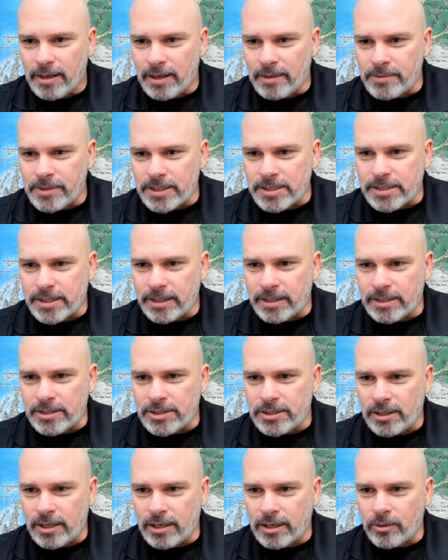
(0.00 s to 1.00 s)
I'm just getting
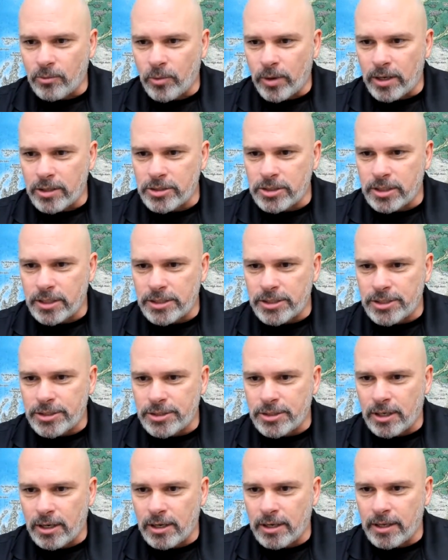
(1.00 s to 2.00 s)
started. Where should I
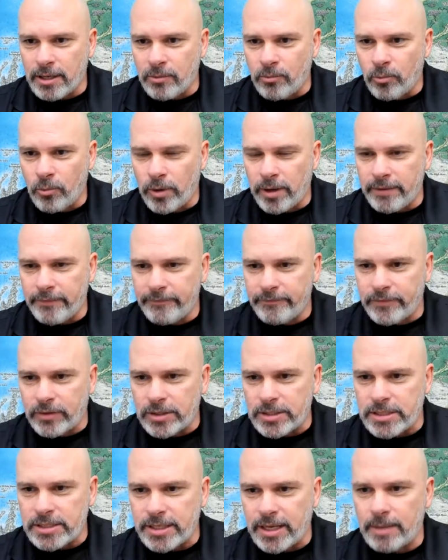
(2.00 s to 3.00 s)
start and what
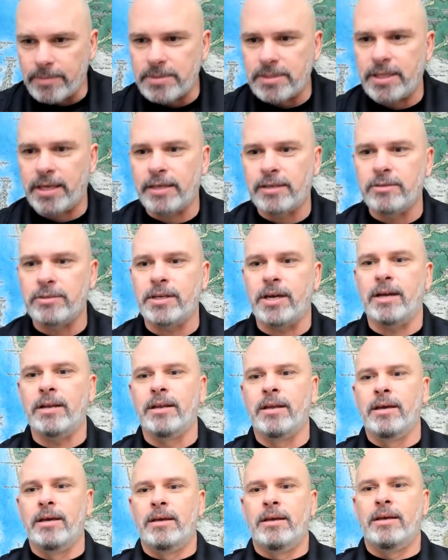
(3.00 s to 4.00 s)
first steps? Thank you, Dion.
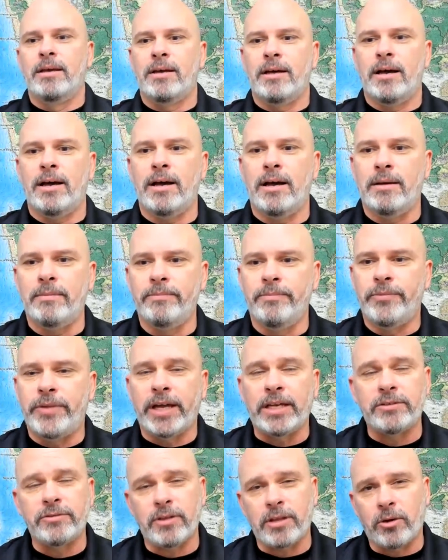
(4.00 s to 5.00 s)
Um,
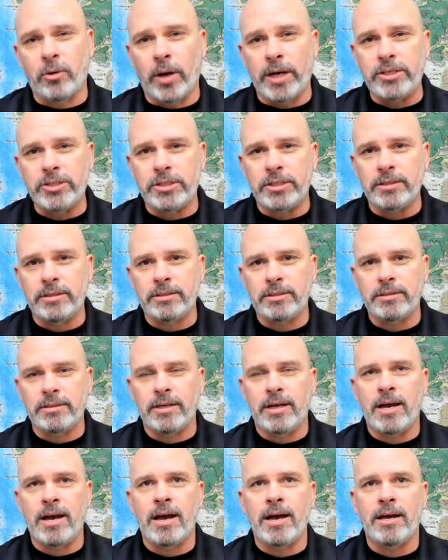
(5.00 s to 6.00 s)
thanks for the question.
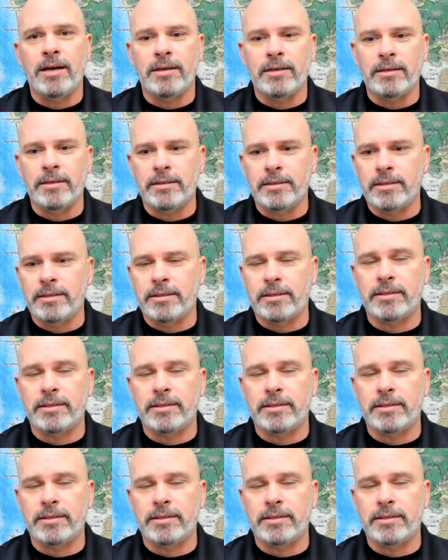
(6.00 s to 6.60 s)
Uh,